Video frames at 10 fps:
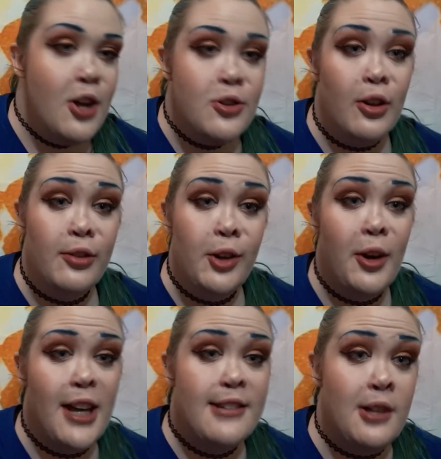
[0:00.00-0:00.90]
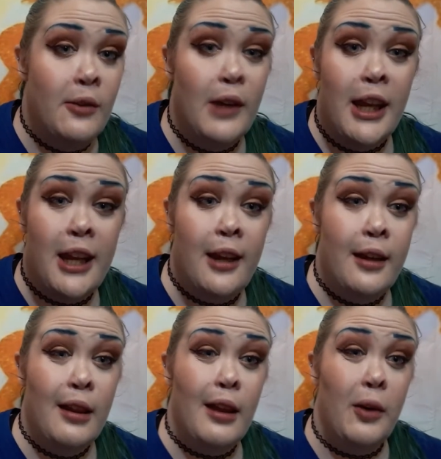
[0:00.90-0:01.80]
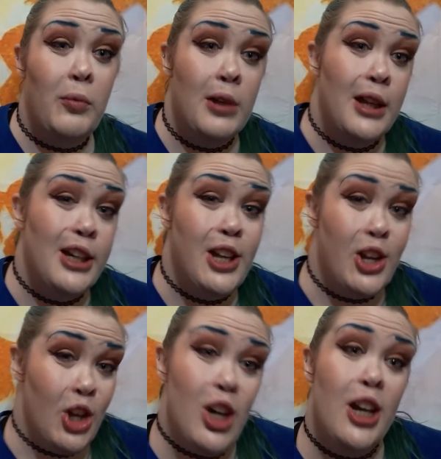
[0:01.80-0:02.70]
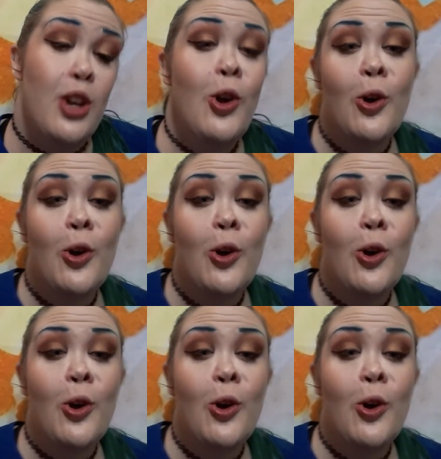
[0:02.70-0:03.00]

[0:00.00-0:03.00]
So if you guys know any like really good